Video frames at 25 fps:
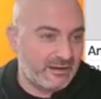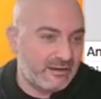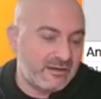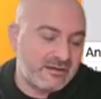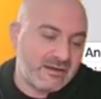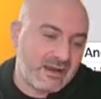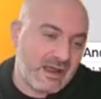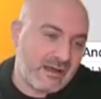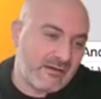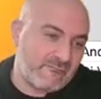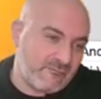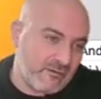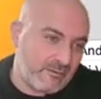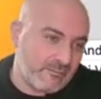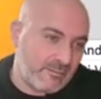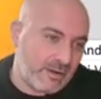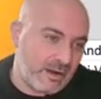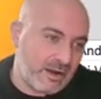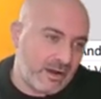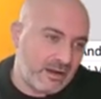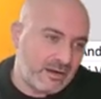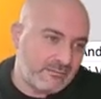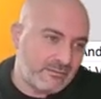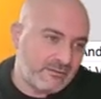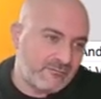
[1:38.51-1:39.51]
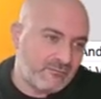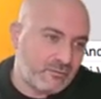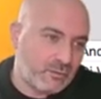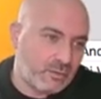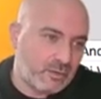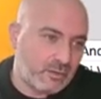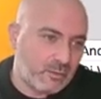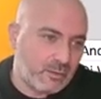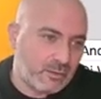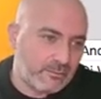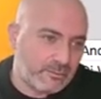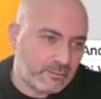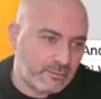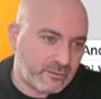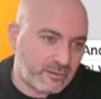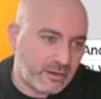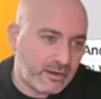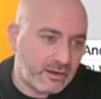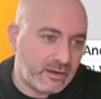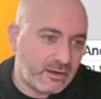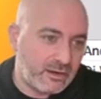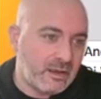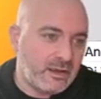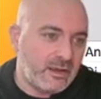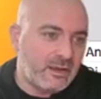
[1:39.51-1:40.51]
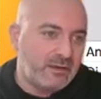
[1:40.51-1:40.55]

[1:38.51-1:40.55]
not far behind him at 41%.